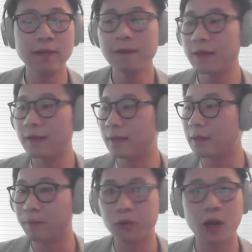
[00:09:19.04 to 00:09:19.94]

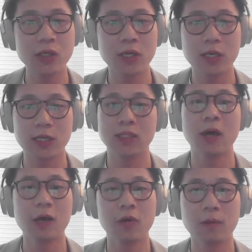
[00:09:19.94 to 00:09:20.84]
even the project
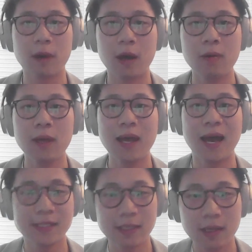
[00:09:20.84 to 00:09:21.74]
is not going well,
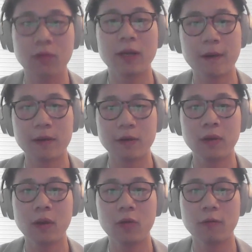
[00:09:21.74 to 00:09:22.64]
I think a great
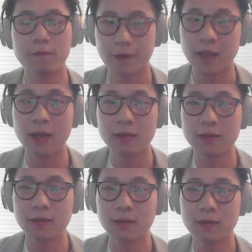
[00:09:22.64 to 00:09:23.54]
founder will figure it
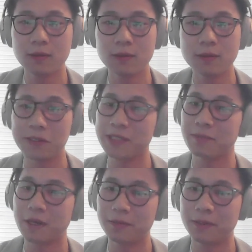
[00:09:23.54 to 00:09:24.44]
out. So
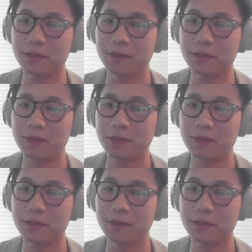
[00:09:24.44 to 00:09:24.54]
that's my